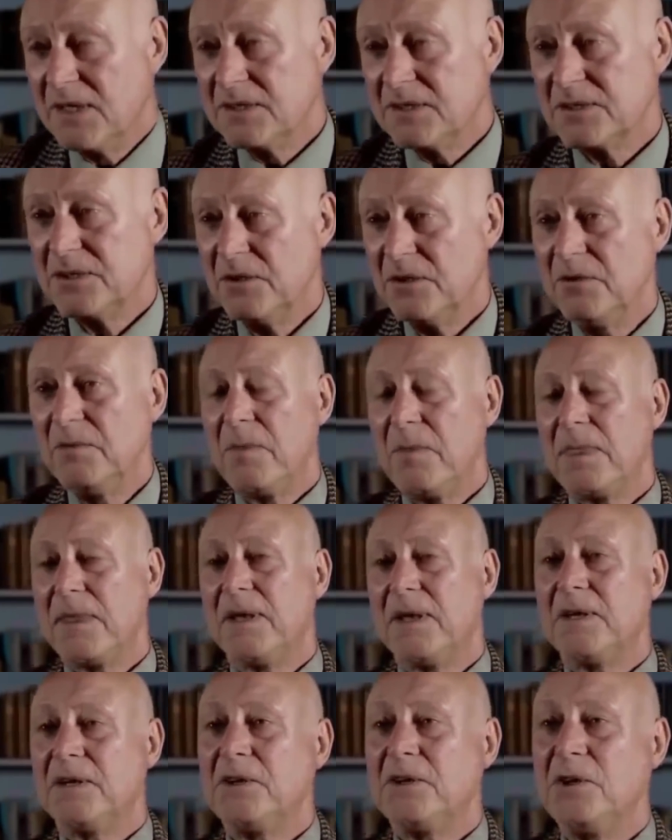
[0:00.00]
So
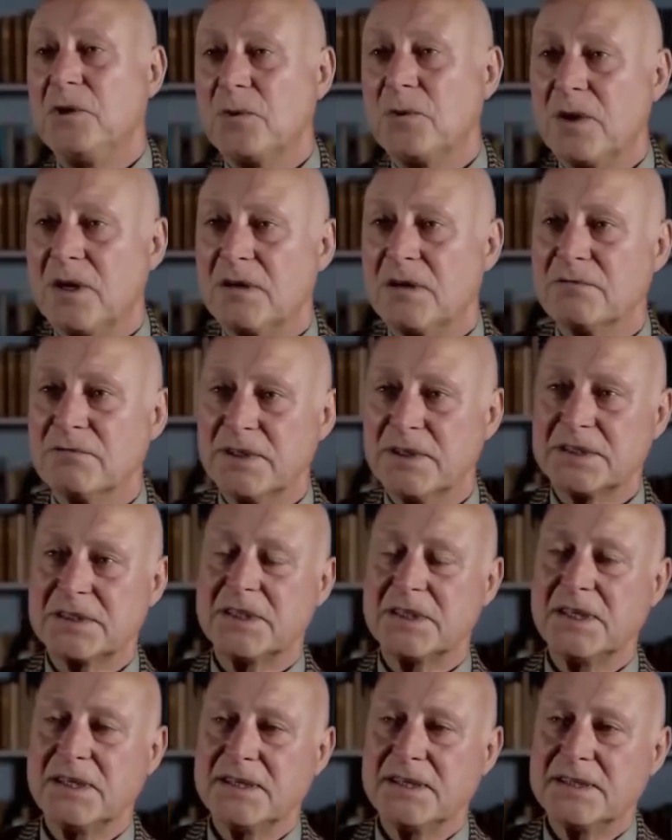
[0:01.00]
you are
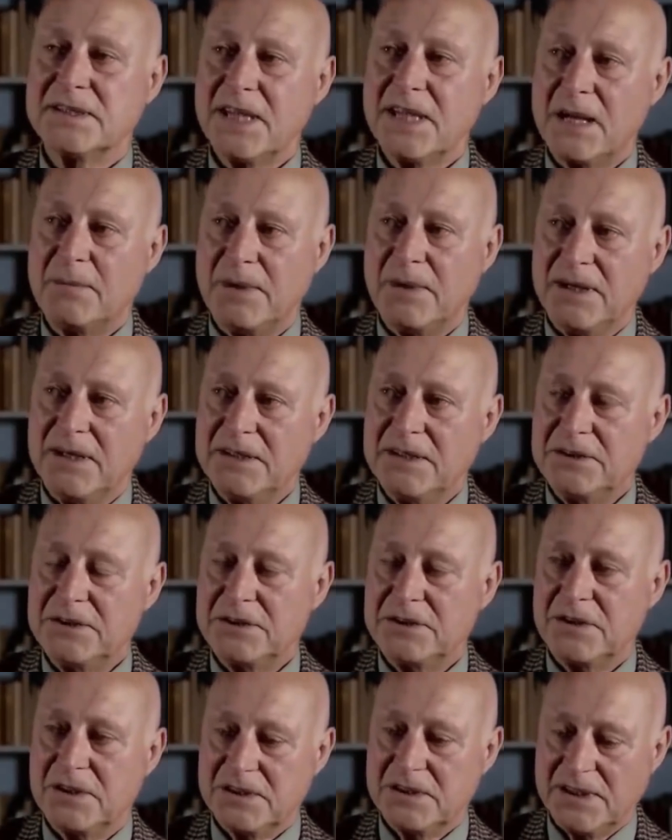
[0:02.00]
risking the
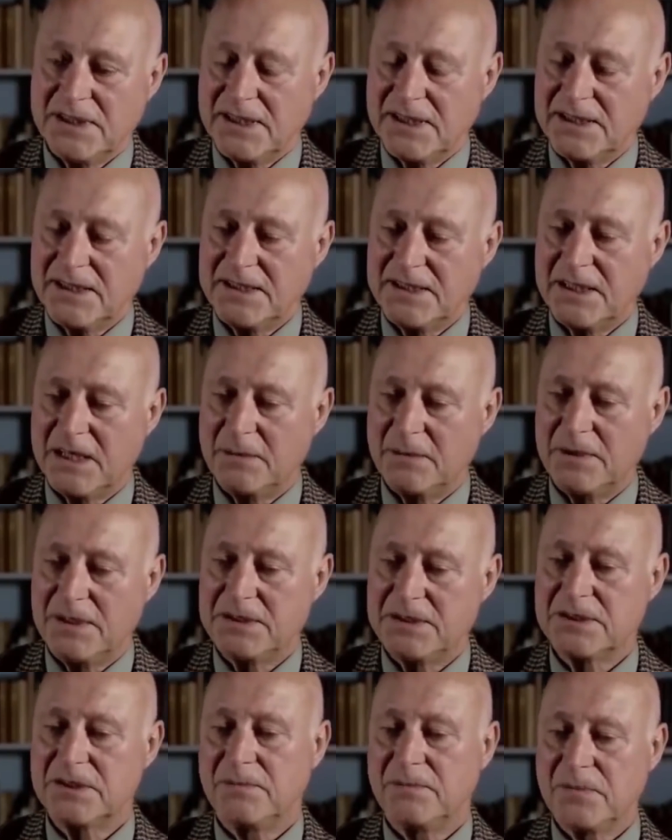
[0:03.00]
damage, the DNA
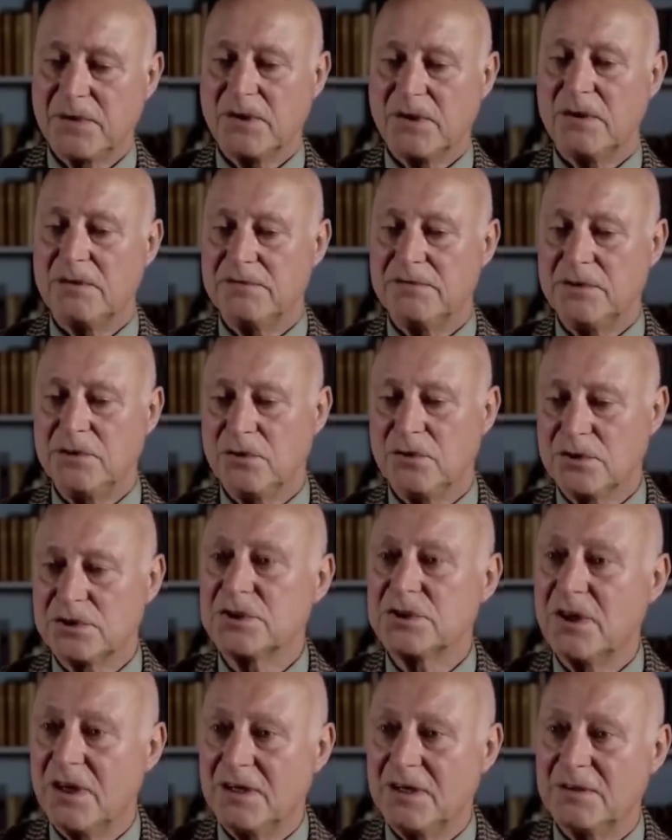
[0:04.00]
damage of your
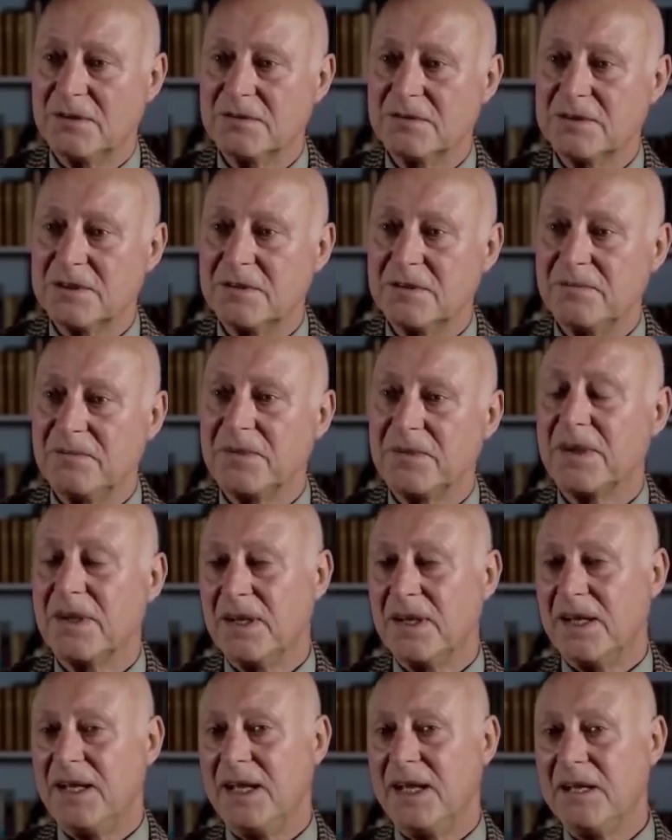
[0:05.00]
child
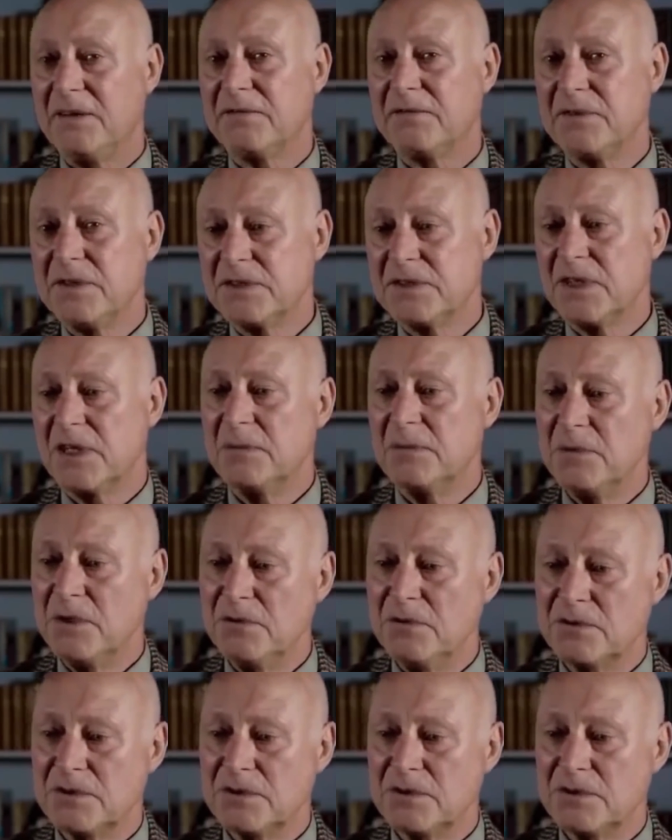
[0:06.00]
every time you